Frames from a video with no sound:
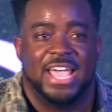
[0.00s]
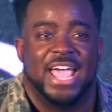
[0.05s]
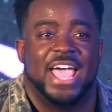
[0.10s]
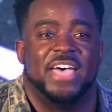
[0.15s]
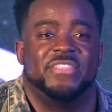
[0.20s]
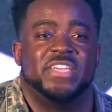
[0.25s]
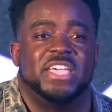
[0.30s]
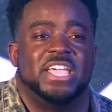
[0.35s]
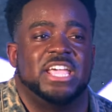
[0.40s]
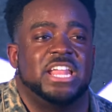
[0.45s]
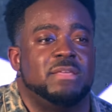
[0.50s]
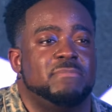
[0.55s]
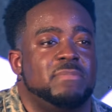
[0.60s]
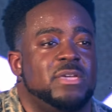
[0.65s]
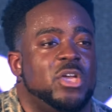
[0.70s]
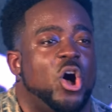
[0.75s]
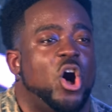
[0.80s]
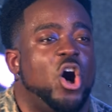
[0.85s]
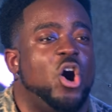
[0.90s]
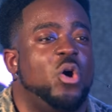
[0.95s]
And the
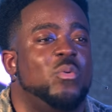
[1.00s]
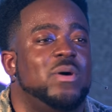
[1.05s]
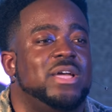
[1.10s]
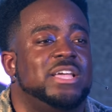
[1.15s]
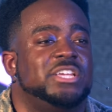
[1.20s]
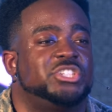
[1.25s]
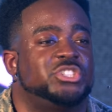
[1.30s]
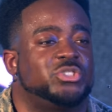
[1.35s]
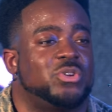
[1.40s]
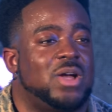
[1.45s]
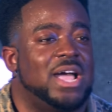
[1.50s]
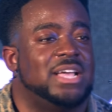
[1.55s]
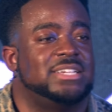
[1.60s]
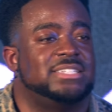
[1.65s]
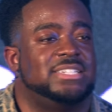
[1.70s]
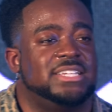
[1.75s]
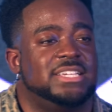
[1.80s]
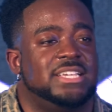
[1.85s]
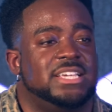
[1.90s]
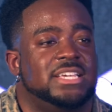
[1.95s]
enemy always
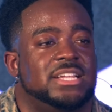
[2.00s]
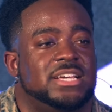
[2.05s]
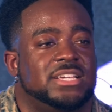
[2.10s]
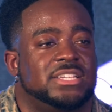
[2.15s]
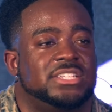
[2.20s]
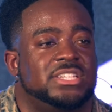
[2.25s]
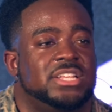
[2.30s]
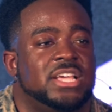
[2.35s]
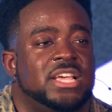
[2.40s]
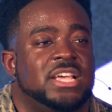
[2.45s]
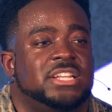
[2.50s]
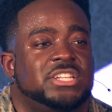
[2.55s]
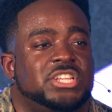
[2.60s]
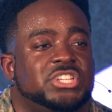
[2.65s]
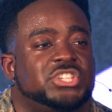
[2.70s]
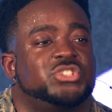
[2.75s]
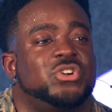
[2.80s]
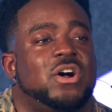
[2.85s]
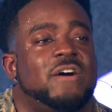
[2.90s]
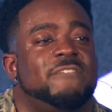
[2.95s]
tries to get us
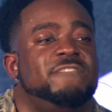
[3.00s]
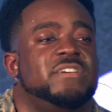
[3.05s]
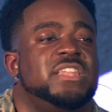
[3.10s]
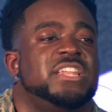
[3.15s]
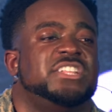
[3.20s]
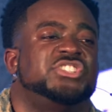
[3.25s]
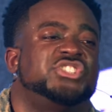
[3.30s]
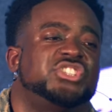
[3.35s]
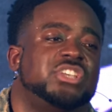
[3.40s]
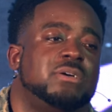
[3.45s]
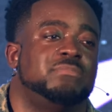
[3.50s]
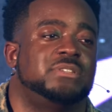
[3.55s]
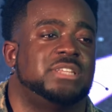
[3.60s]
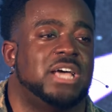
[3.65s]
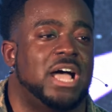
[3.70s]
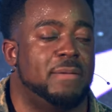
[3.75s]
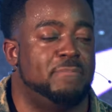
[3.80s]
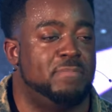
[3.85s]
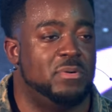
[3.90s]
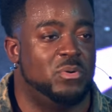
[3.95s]
to start feeling some
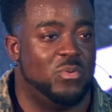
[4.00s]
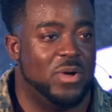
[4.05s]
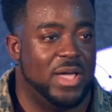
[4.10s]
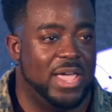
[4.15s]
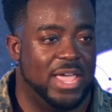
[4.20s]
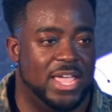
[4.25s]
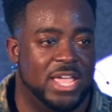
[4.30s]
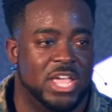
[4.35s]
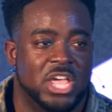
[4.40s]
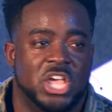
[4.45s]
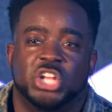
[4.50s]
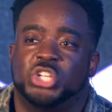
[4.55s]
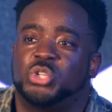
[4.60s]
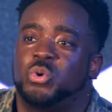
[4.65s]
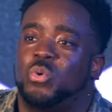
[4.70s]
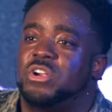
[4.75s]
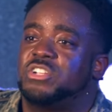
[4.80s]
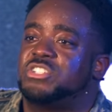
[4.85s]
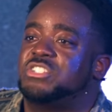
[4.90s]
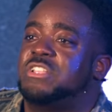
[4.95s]
type of way
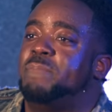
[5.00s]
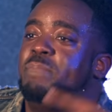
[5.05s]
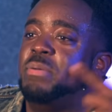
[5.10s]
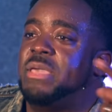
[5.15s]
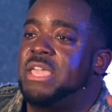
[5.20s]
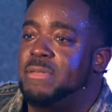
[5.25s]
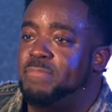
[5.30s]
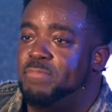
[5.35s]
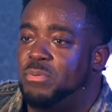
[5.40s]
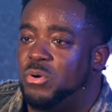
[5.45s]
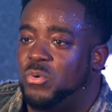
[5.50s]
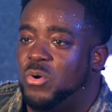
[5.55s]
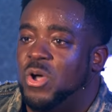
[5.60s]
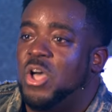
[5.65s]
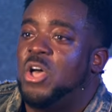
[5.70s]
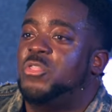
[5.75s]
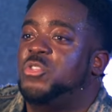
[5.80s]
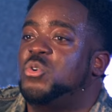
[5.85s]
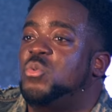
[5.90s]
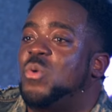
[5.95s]
towards the people
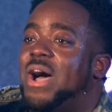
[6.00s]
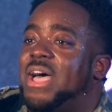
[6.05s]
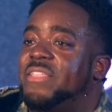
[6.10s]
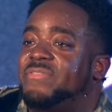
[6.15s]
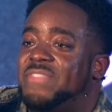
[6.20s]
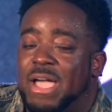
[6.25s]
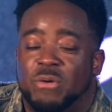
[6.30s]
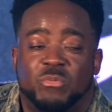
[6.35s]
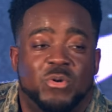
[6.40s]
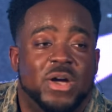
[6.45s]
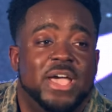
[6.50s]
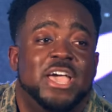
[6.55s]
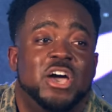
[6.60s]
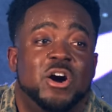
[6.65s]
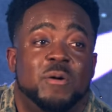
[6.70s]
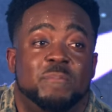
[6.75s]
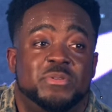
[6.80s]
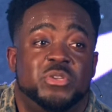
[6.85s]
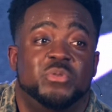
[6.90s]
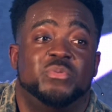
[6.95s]
that will
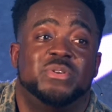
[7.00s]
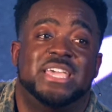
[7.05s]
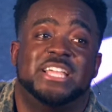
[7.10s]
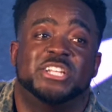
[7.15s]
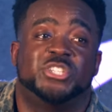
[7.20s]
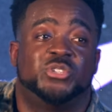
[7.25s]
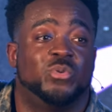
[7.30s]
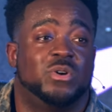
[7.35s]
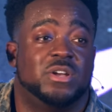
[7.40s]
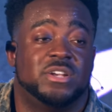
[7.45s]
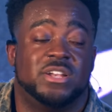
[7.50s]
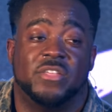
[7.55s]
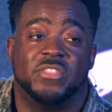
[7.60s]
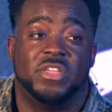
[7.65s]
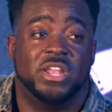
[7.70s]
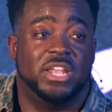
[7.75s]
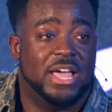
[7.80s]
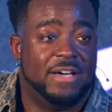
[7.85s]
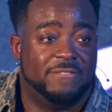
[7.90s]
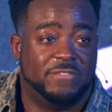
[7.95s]
help you get to
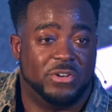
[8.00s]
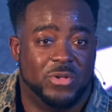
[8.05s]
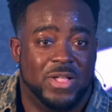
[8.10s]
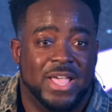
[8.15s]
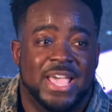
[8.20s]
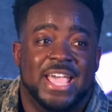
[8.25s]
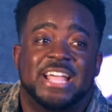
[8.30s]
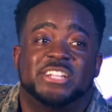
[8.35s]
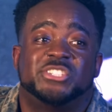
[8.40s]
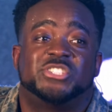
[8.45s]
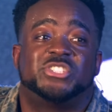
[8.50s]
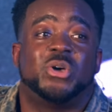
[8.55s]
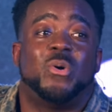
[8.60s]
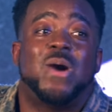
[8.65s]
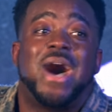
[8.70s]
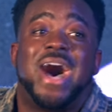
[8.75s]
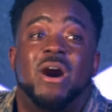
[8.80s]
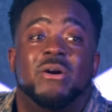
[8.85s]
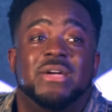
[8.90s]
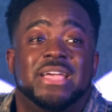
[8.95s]
another level. And so
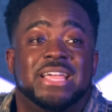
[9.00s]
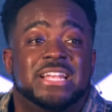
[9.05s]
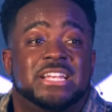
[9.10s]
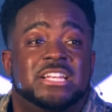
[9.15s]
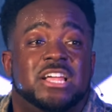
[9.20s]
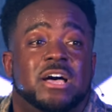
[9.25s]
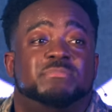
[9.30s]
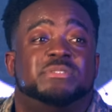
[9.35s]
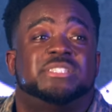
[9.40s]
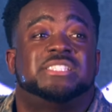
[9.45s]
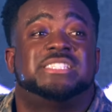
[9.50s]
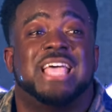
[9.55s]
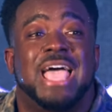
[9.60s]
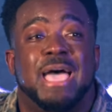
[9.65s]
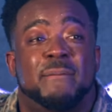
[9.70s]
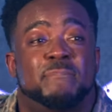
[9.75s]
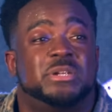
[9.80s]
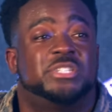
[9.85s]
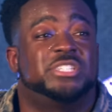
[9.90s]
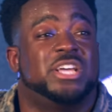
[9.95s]
I'll end up
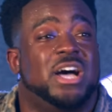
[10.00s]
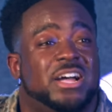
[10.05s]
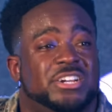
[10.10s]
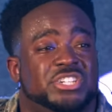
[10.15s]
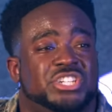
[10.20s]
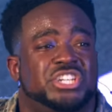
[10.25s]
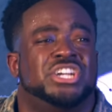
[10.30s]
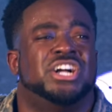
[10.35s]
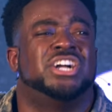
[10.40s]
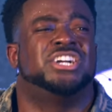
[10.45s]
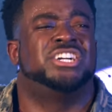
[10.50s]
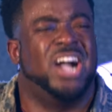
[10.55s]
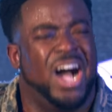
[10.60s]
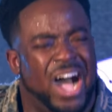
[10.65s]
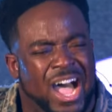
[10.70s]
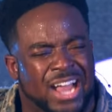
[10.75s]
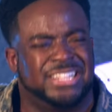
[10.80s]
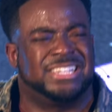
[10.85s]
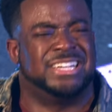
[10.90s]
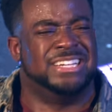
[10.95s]
sabotaging a
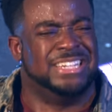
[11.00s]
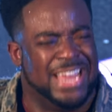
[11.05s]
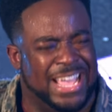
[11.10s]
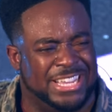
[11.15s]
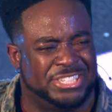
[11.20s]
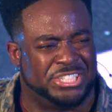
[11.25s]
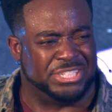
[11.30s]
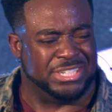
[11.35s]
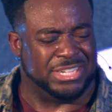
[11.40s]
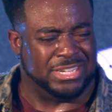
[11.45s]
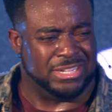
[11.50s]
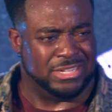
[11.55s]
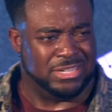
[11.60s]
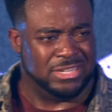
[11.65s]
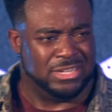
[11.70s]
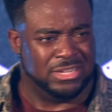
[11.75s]
God connection.